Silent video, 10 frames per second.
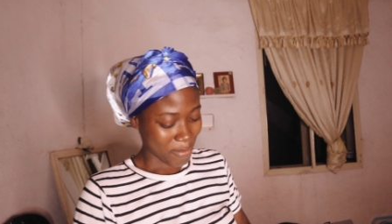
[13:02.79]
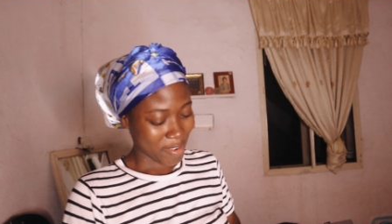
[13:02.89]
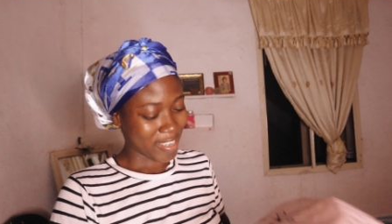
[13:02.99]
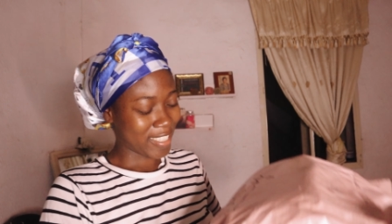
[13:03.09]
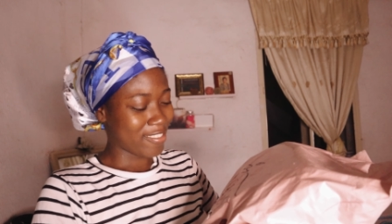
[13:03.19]
I'm
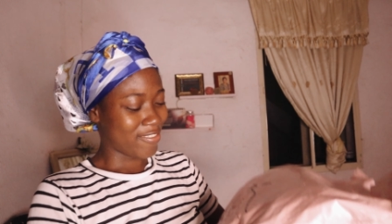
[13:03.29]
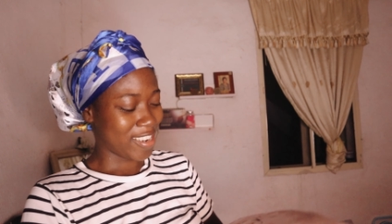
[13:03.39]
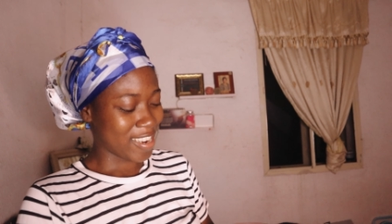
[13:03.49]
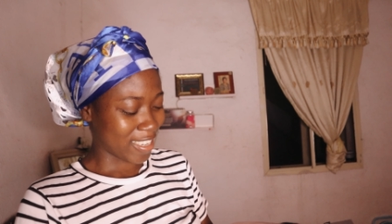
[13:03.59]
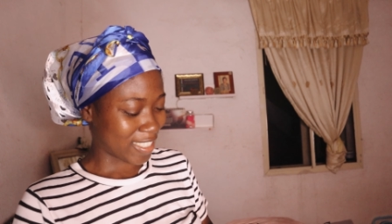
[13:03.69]
honestly
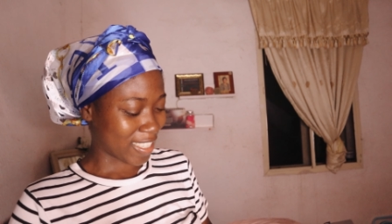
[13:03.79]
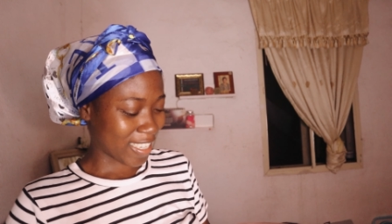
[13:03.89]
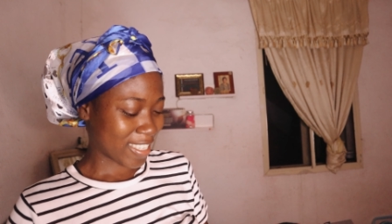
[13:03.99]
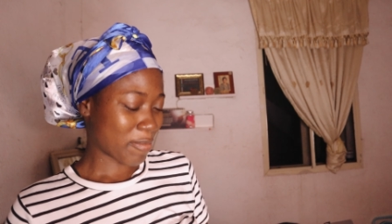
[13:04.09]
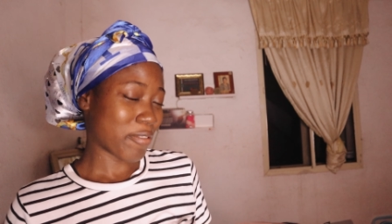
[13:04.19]
really
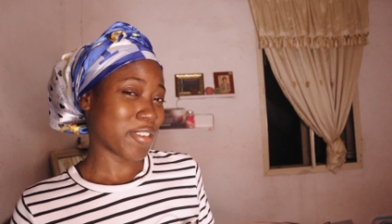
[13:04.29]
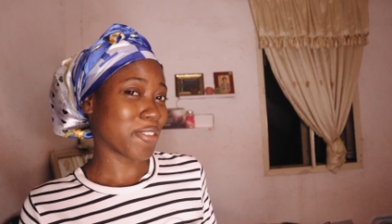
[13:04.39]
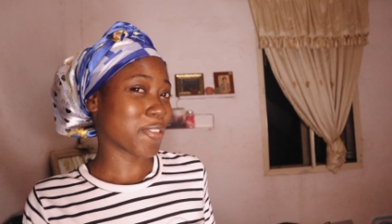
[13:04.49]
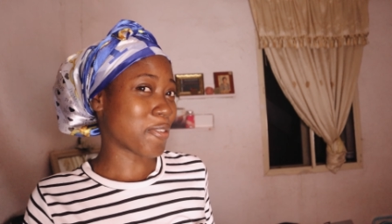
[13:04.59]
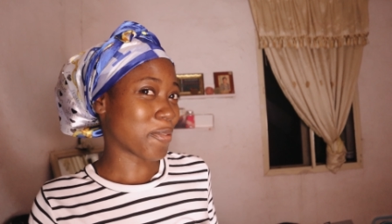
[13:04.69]
excited. My
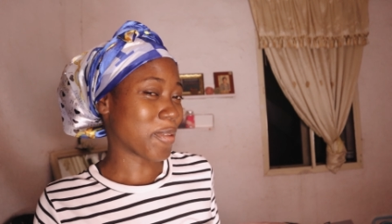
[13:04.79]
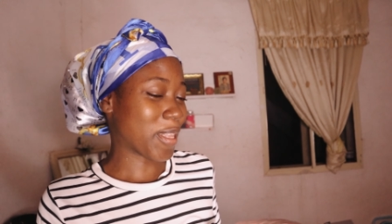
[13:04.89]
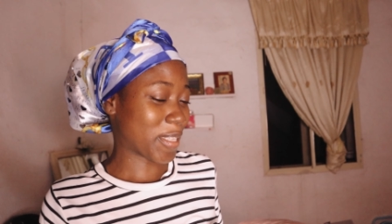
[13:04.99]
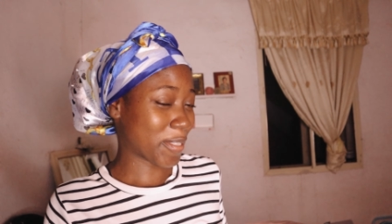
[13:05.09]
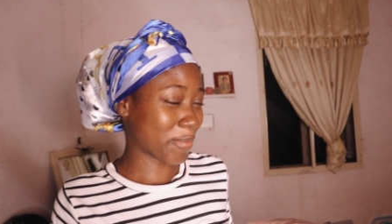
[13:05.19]
friend just told me
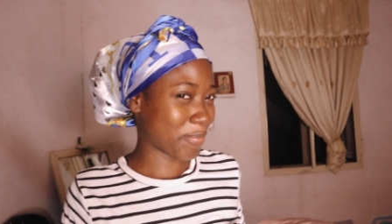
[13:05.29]
that.